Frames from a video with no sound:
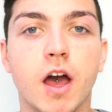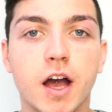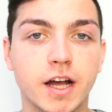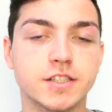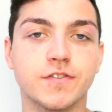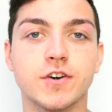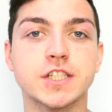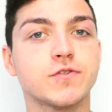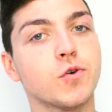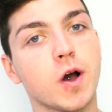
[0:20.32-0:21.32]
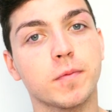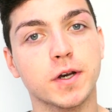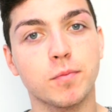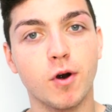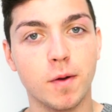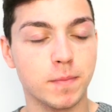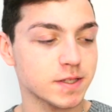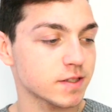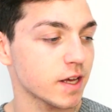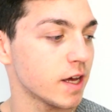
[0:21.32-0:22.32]
Okay, so first of all, I'm going to prime my
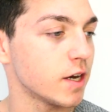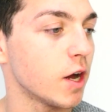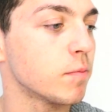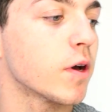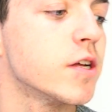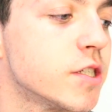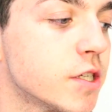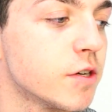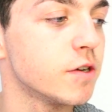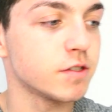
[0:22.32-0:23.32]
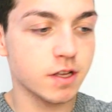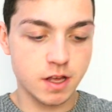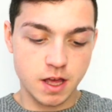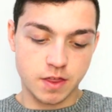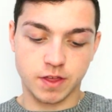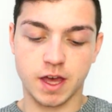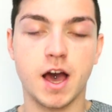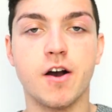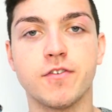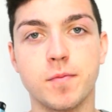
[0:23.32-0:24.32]
skin. I'm going to use the
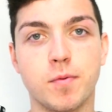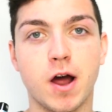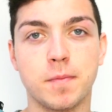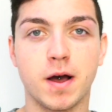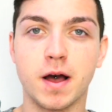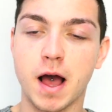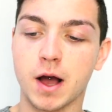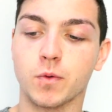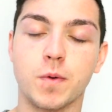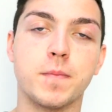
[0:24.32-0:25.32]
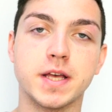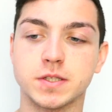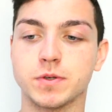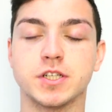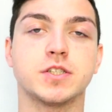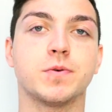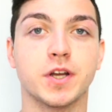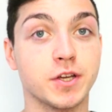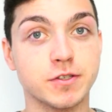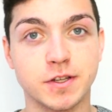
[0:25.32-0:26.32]
e.l.f. Primer Aqua Mist, which is the one
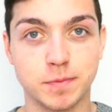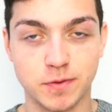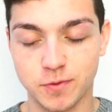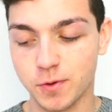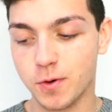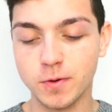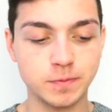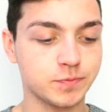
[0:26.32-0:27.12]
I used before.